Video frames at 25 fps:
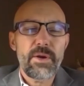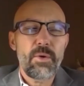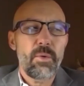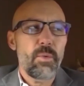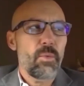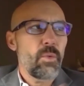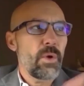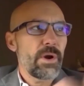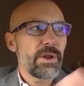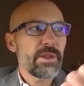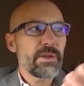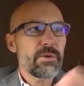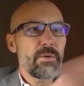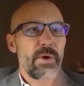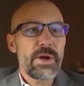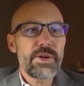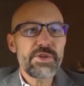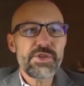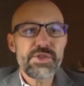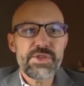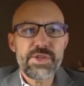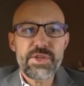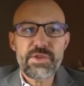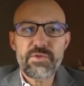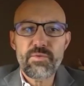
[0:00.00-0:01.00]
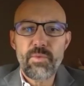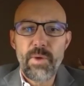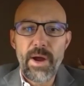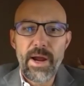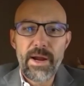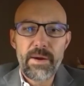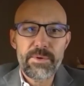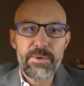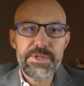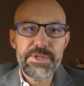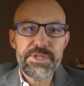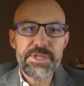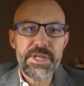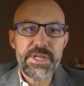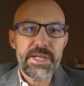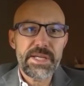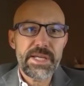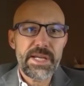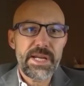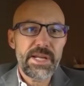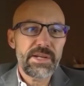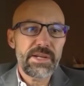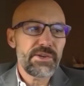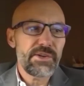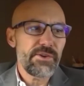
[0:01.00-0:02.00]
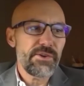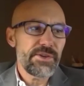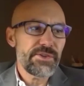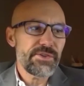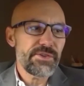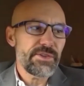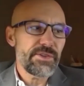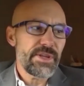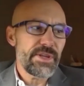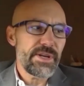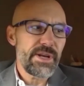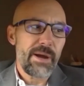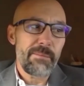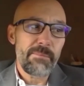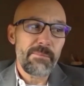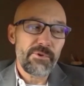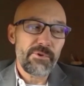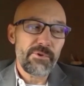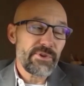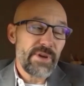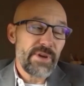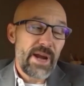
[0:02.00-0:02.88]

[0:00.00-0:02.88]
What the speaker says: One of the questions is, why are we seeing an increase in the numbers?